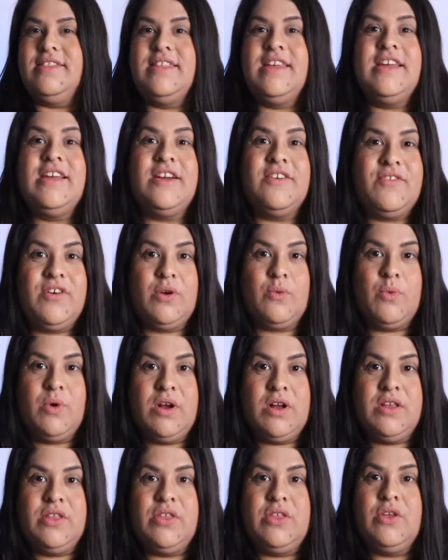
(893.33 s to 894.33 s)
think of our
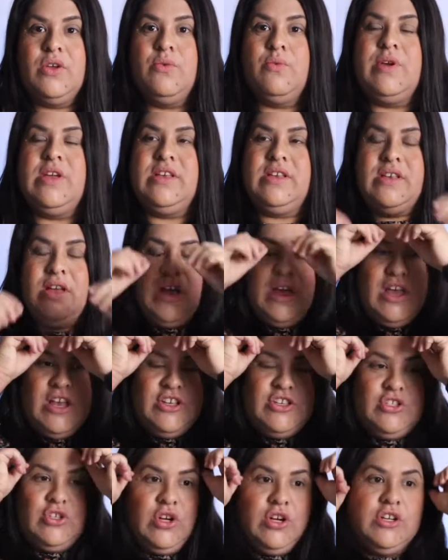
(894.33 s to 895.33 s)
worth. We
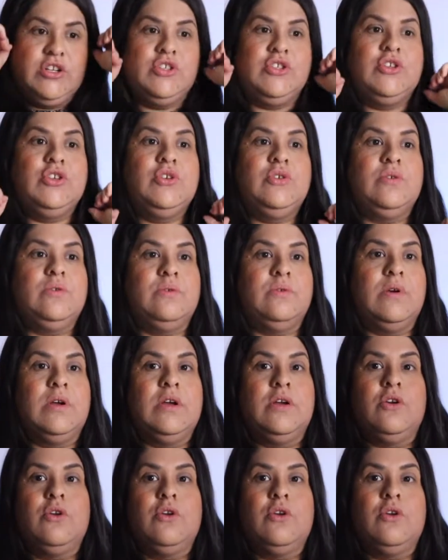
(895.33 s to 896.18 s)
start to